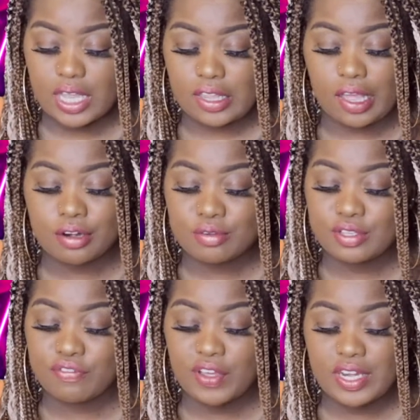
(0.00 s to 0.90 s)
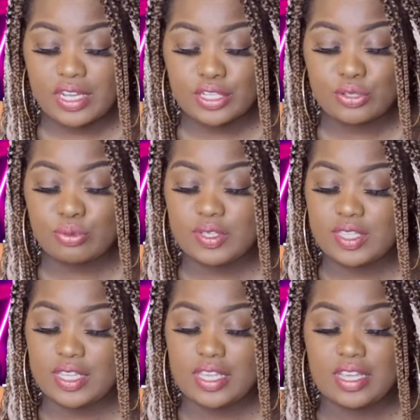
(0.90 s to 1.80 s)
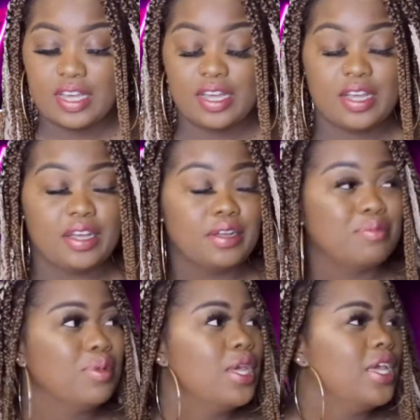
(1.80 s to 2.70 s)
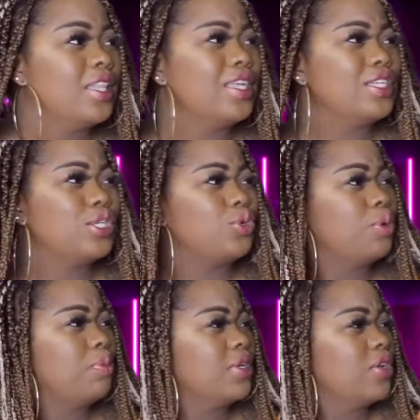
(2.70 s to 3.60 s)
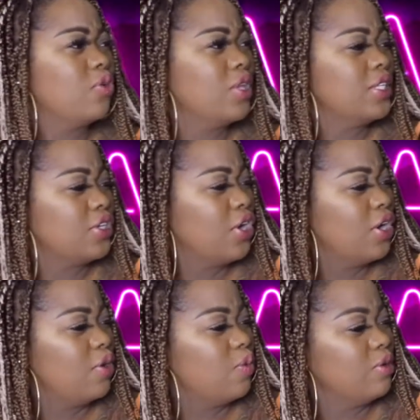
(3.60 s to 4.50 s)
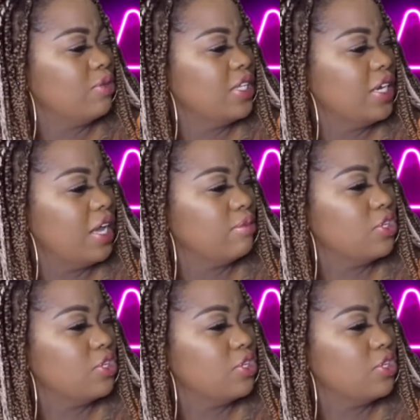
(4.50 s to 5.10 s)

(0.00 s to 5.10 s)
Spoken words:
I thought it was funny to see this stripper, this girl, what was her name?